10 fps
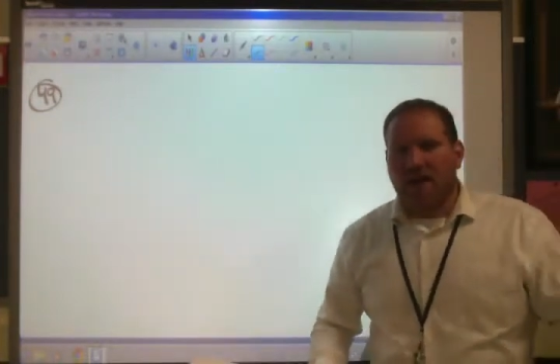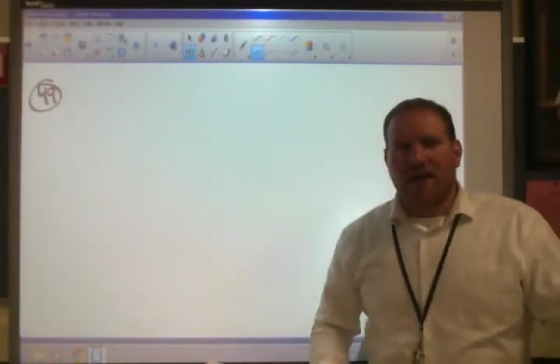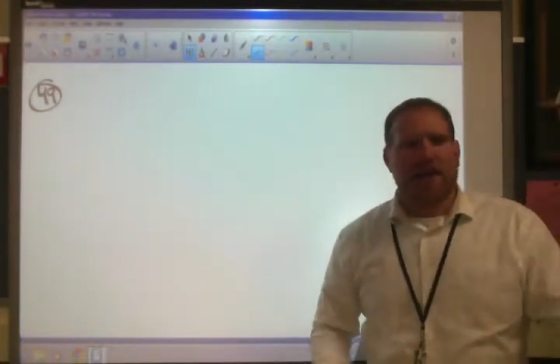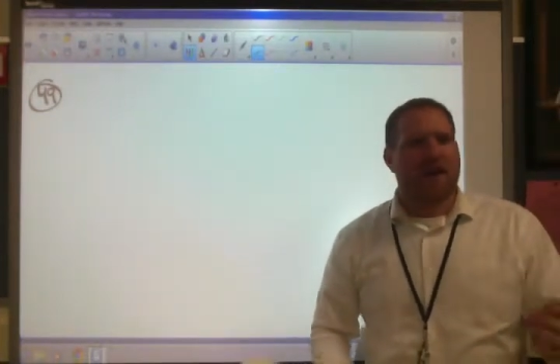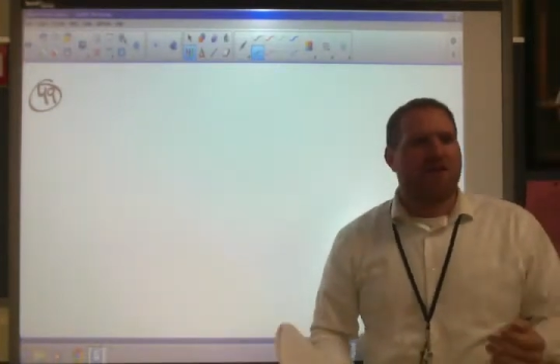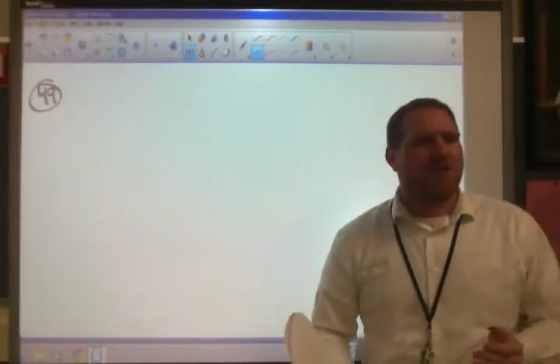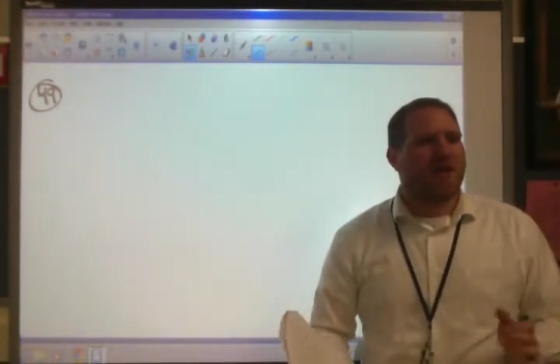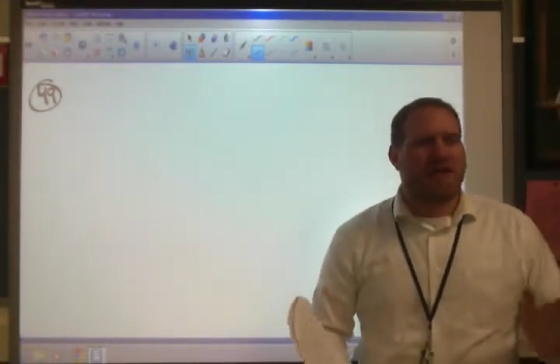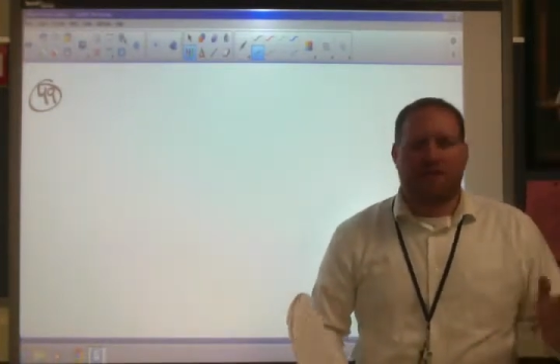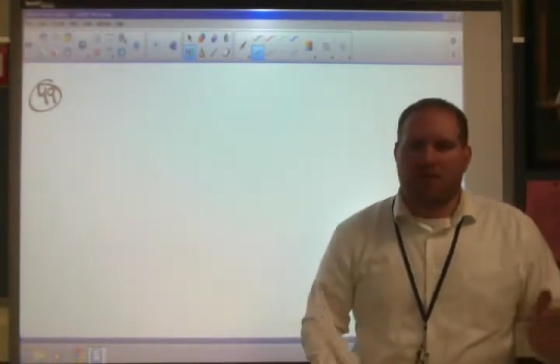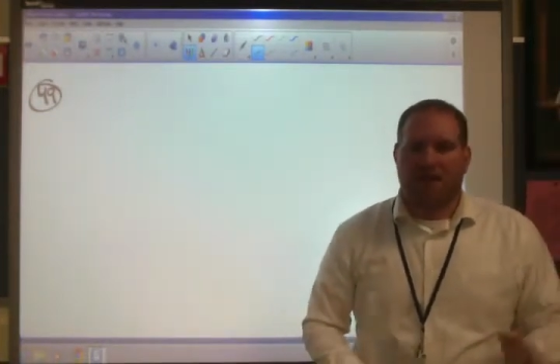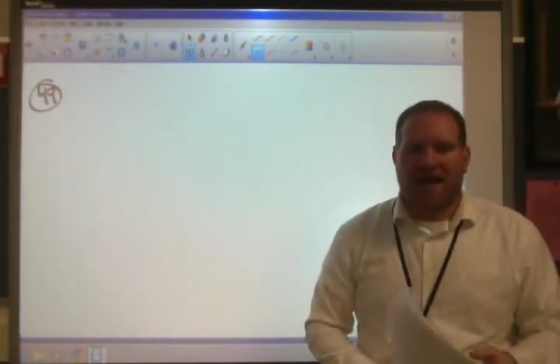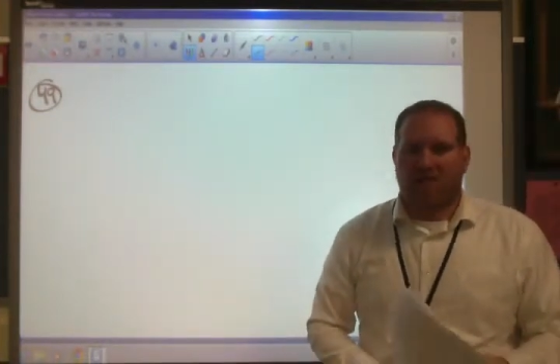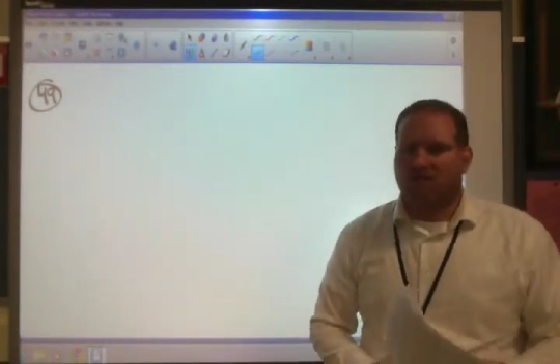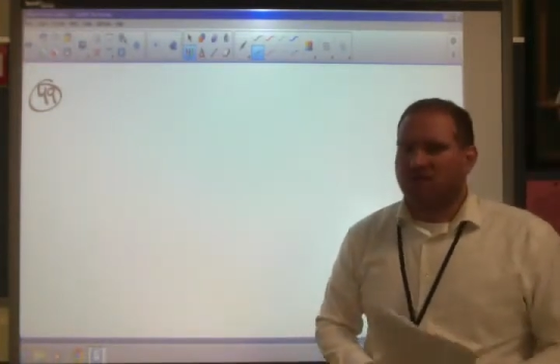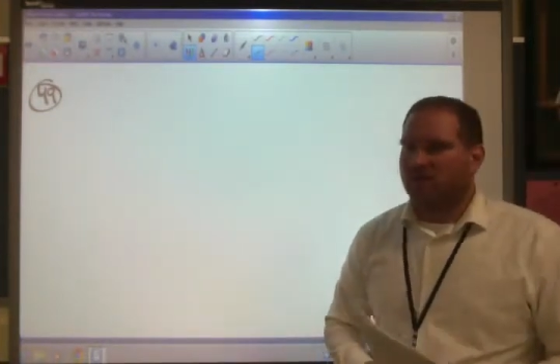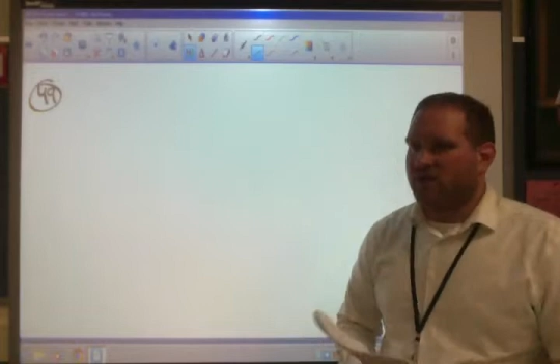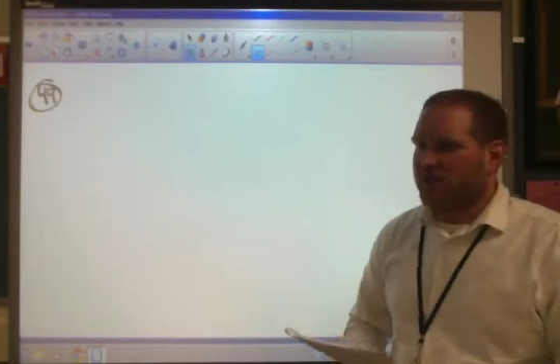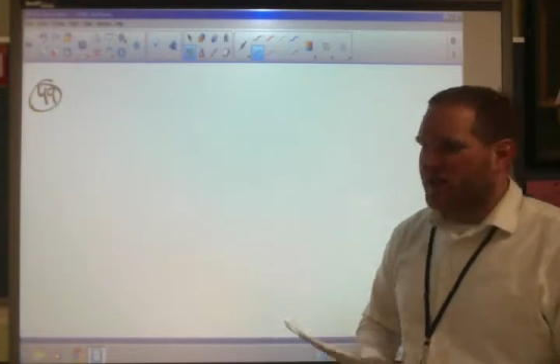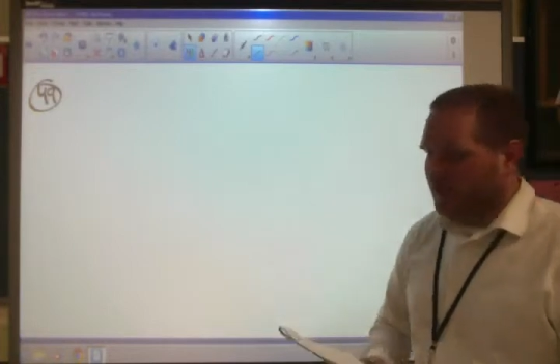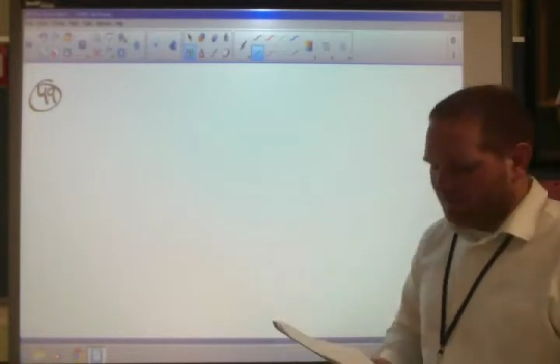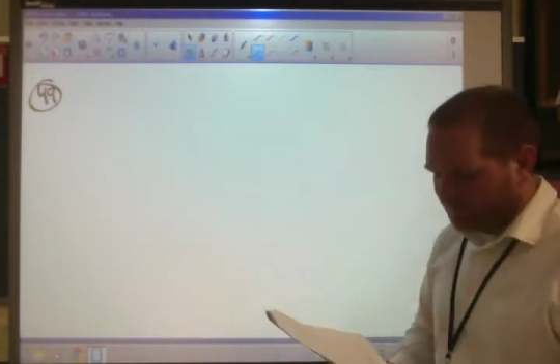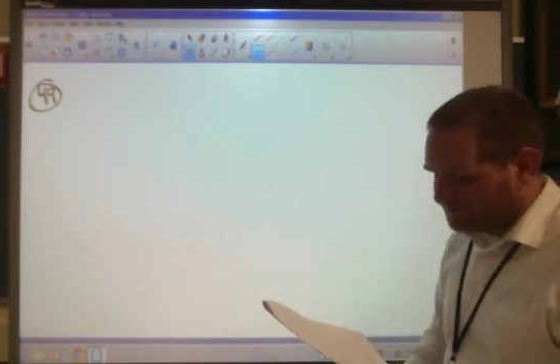and you can't really pack those very tight.